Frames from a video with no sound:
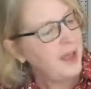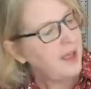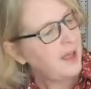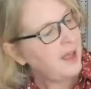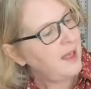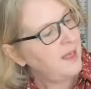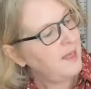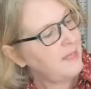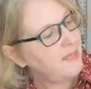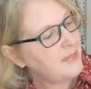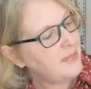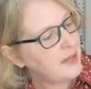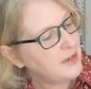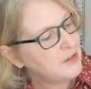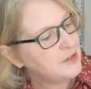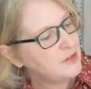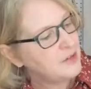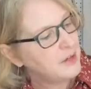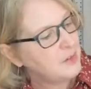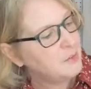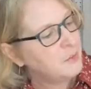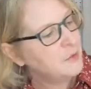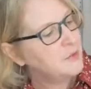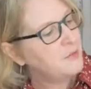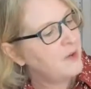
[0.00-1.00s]
And then you
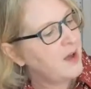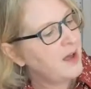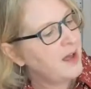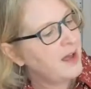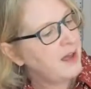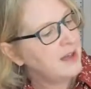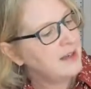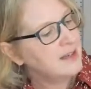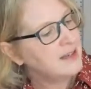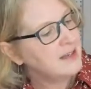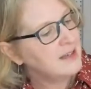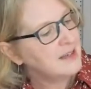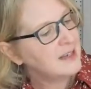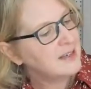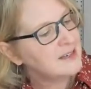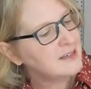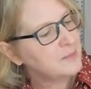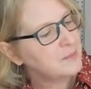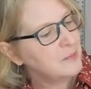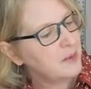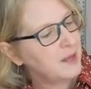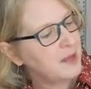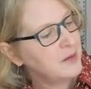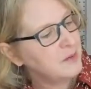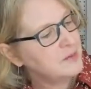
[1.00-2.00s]
can move on. You get to
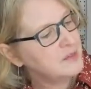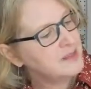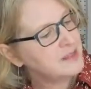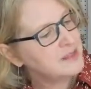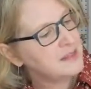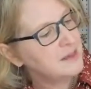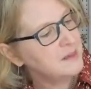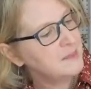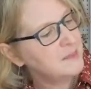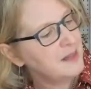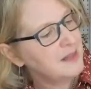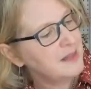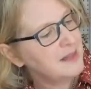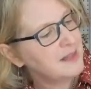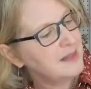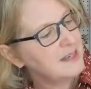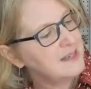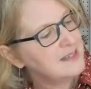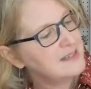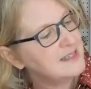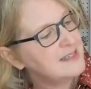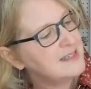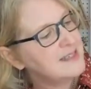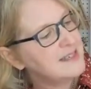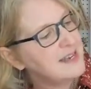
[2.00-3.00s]
play with some
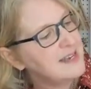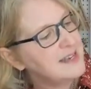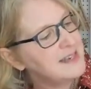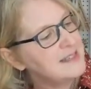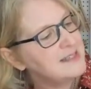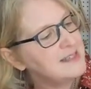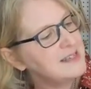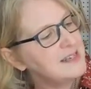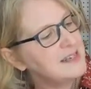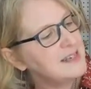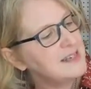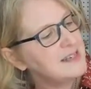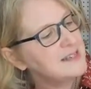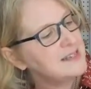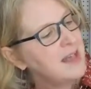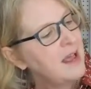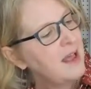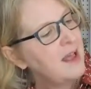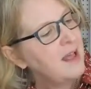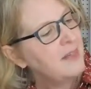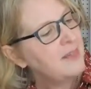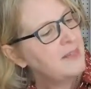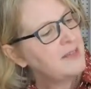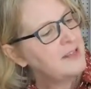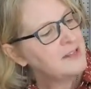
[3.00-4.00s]
lazy daisies.
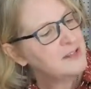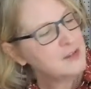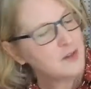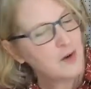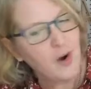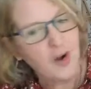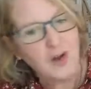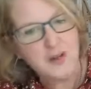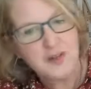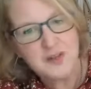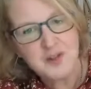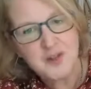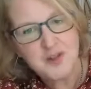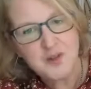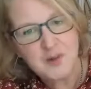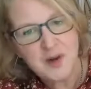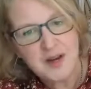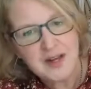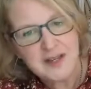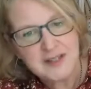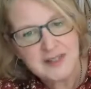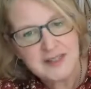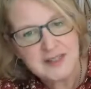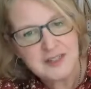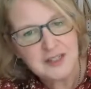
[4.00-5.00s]
These are all
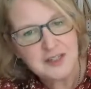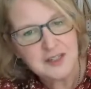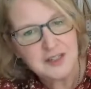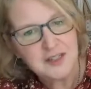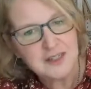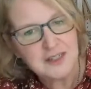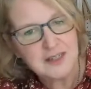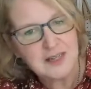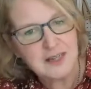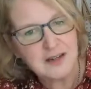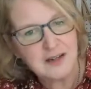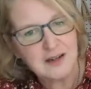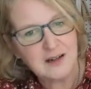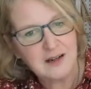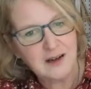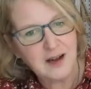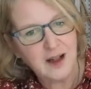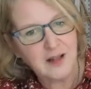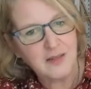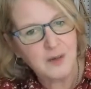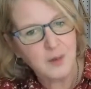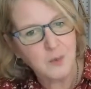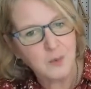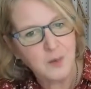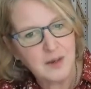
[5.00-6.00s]
straight stitches here
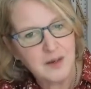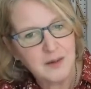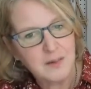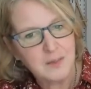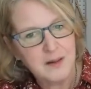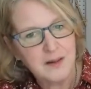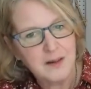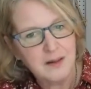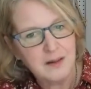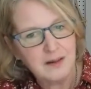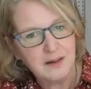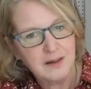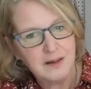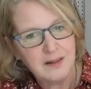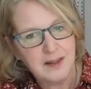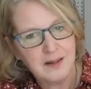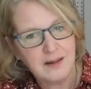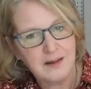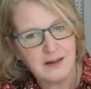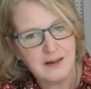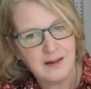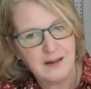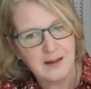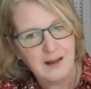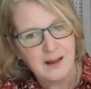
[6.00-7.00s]
on the windmill and
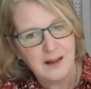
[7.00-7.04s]
then